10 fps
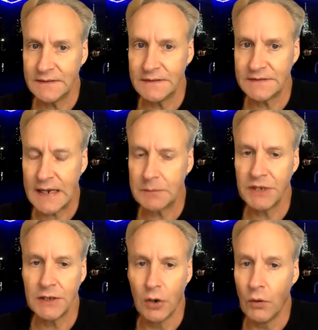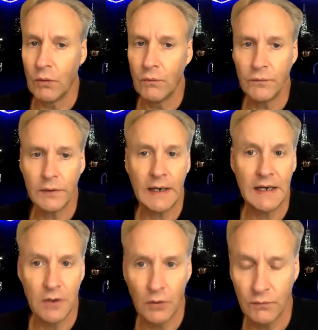this happen over
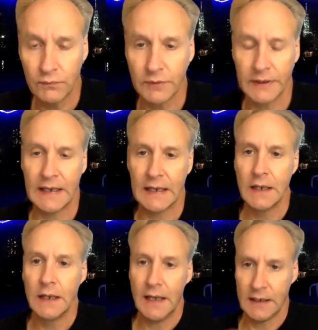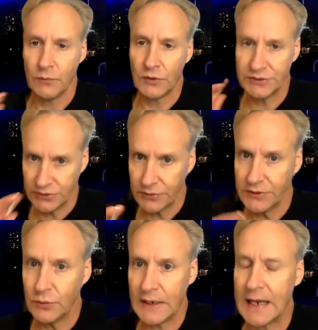and over again. And I want to show
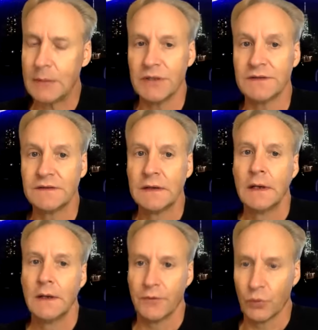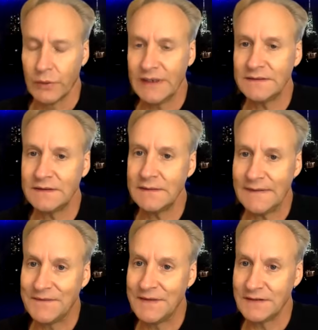you what happens. The reason
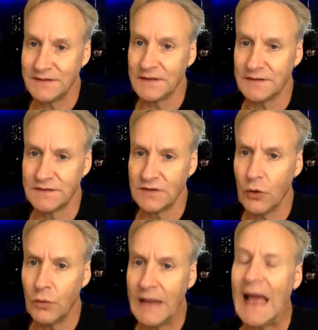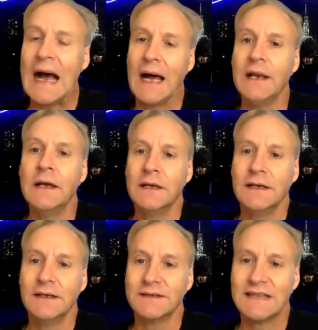that this is so bad
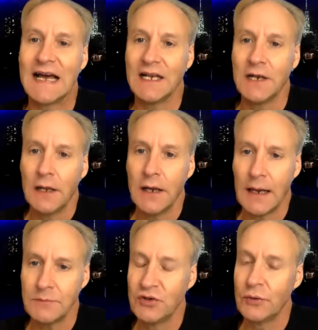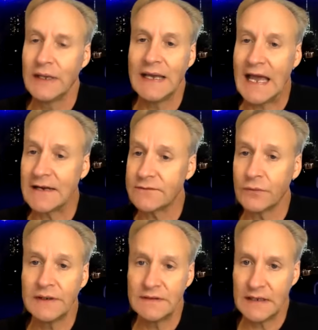is that I'm doing
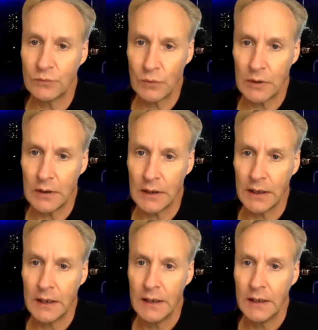everything wrong